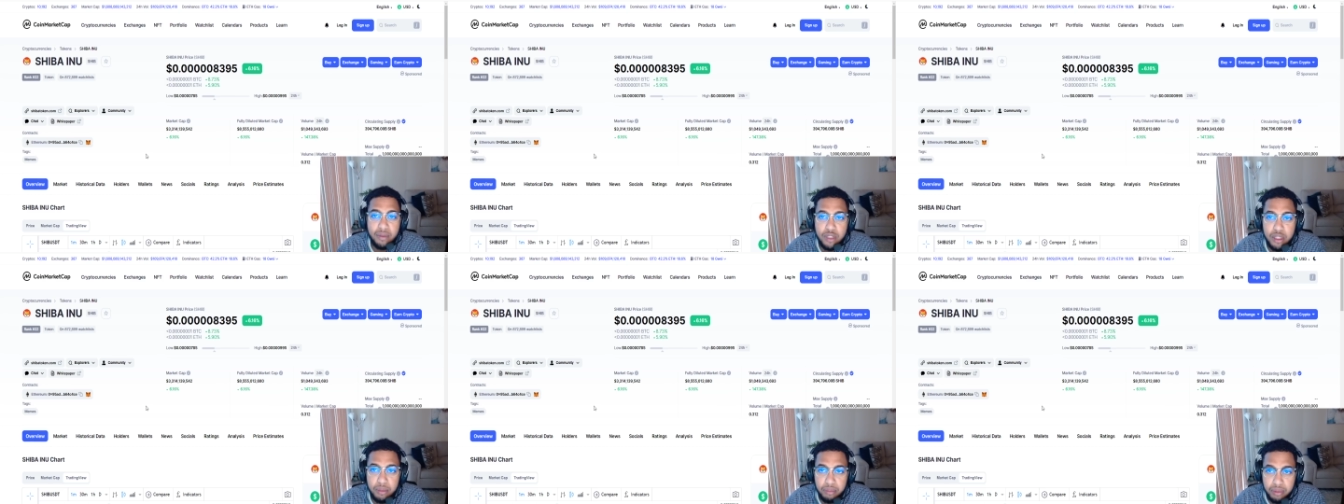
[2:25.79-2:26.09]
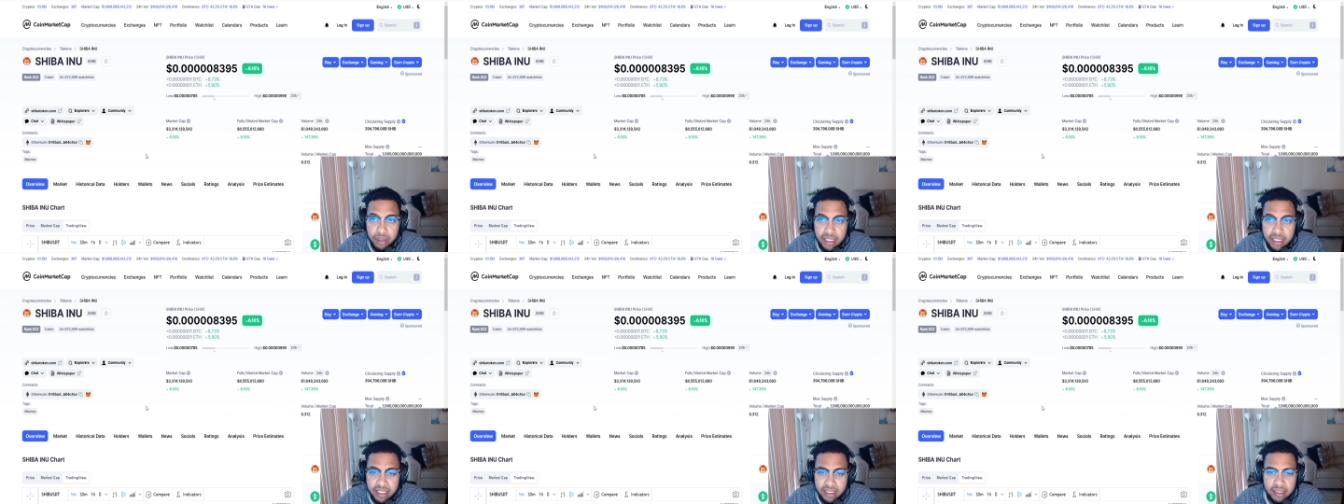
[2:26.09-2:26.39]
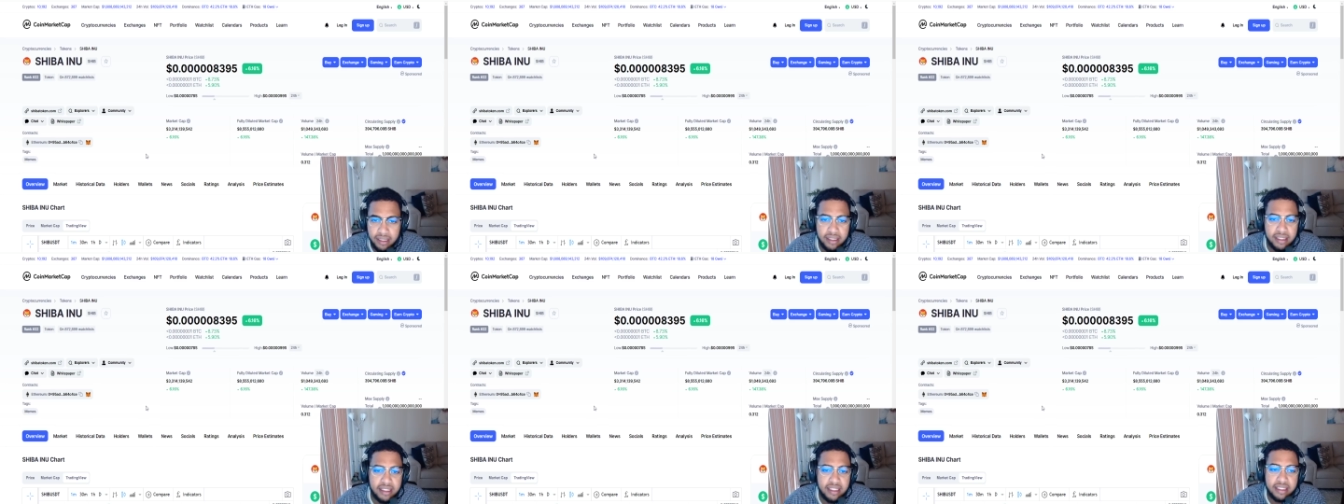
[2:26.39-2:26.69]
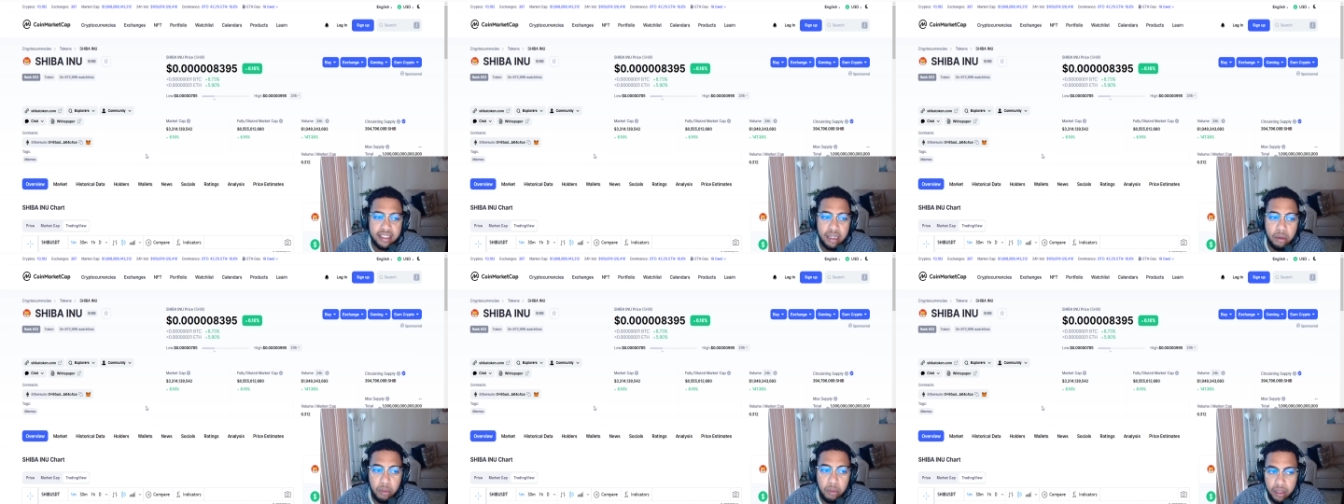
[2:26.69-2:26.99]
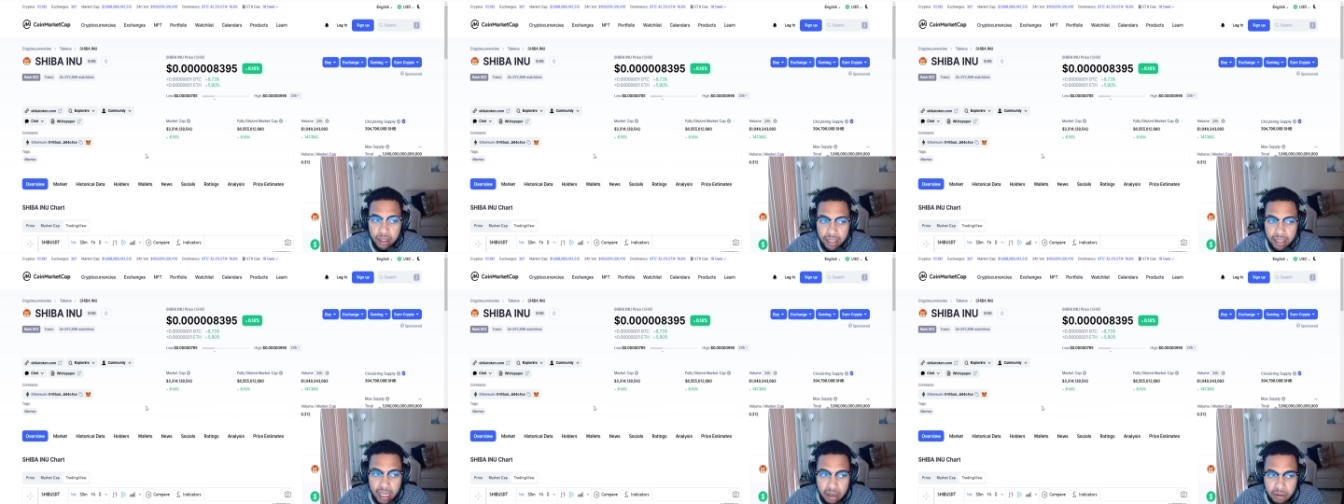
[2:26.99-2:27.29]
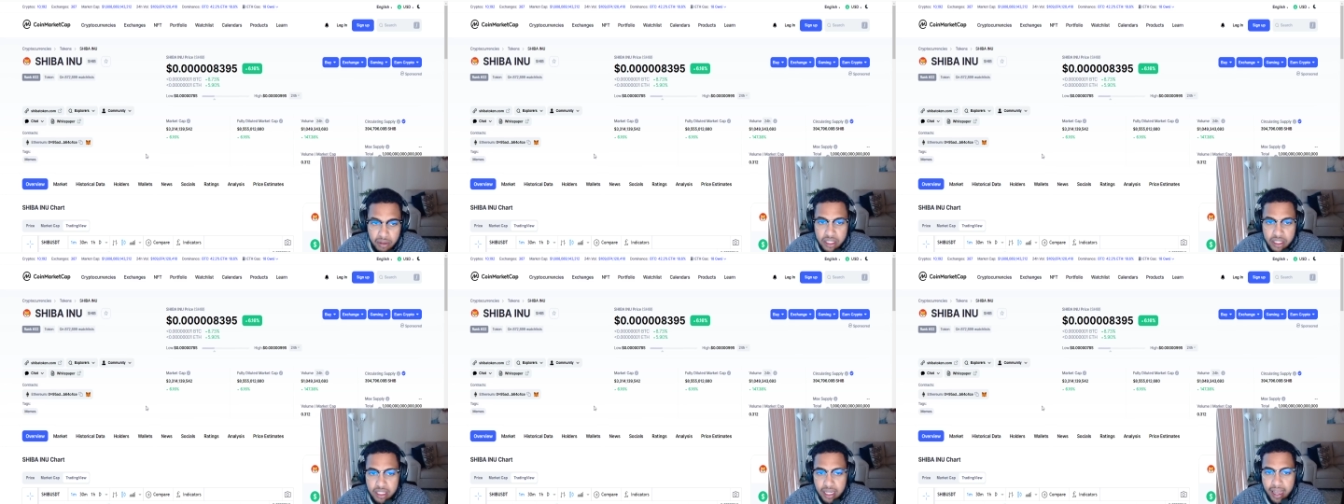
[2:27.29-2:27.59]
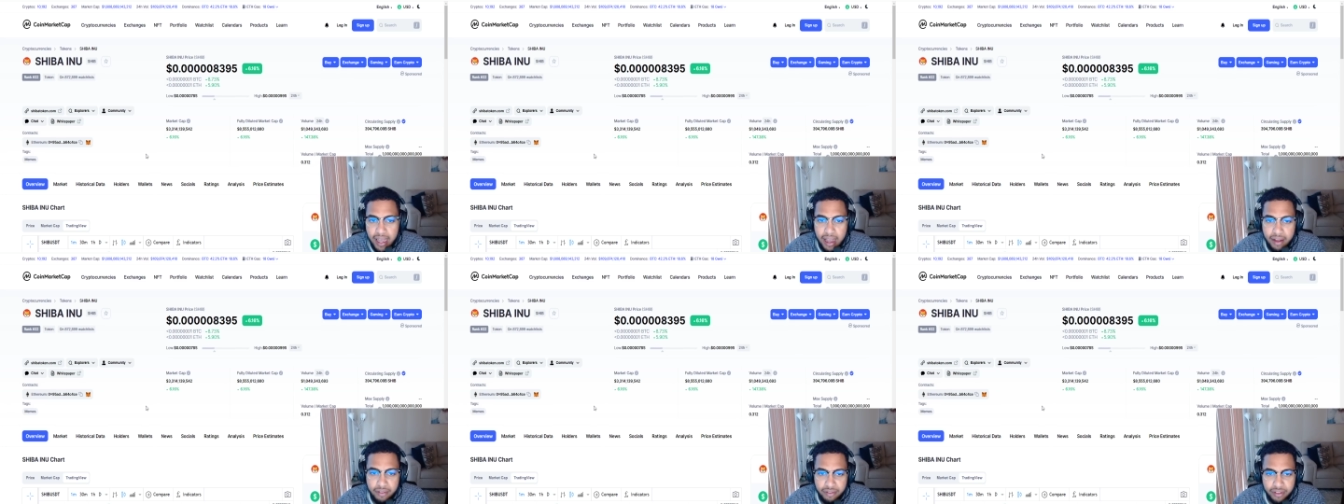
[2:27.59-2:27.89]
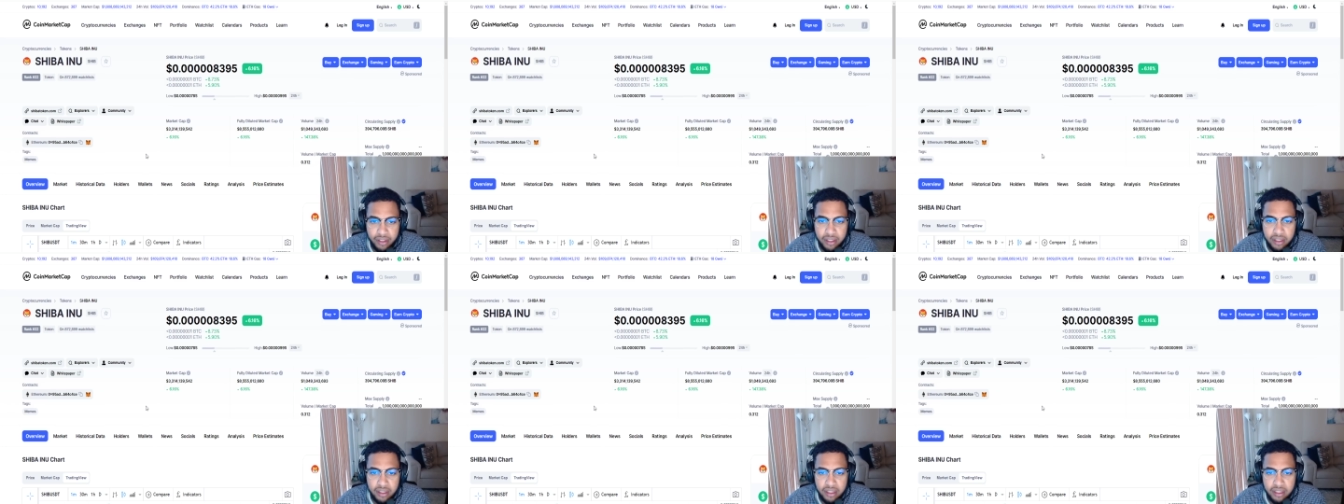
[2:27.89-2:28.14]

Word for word: to play that will allow us to have